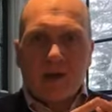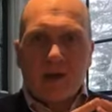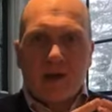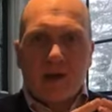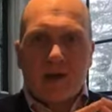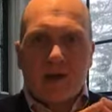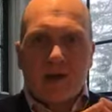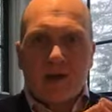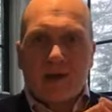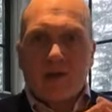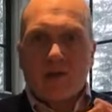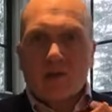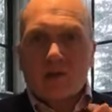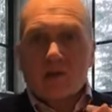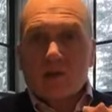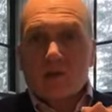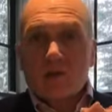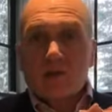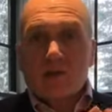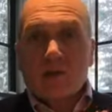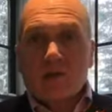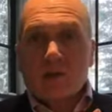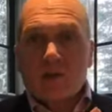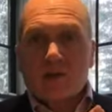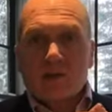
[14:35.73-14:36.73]
and that you're
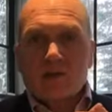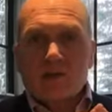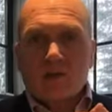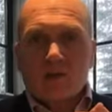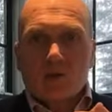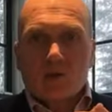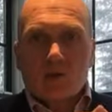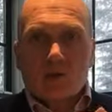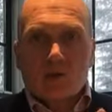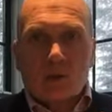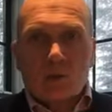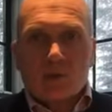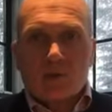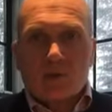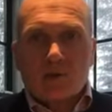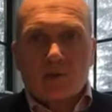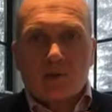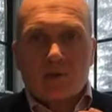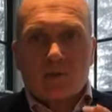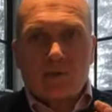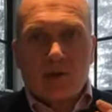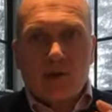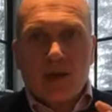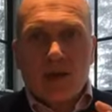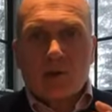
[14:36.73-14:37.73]
using a descriptive
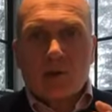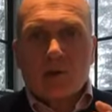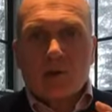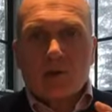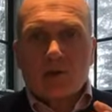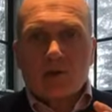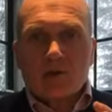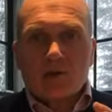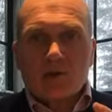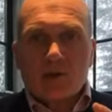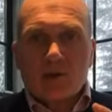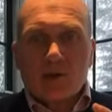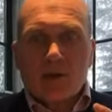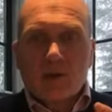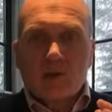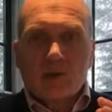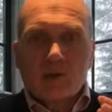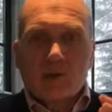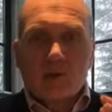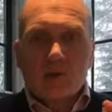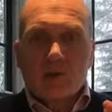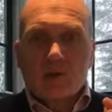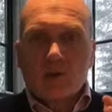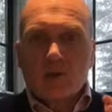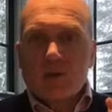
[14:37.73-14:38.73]
language to
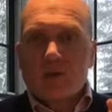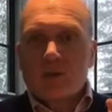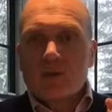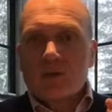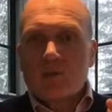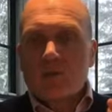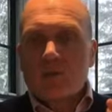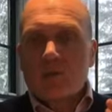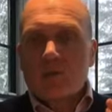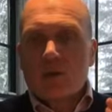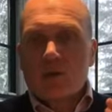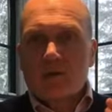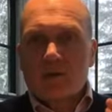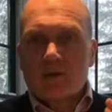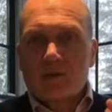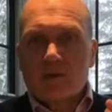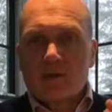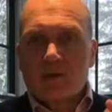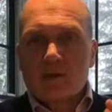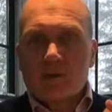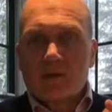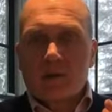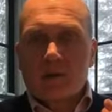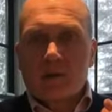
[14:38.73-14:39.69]
reinforce it.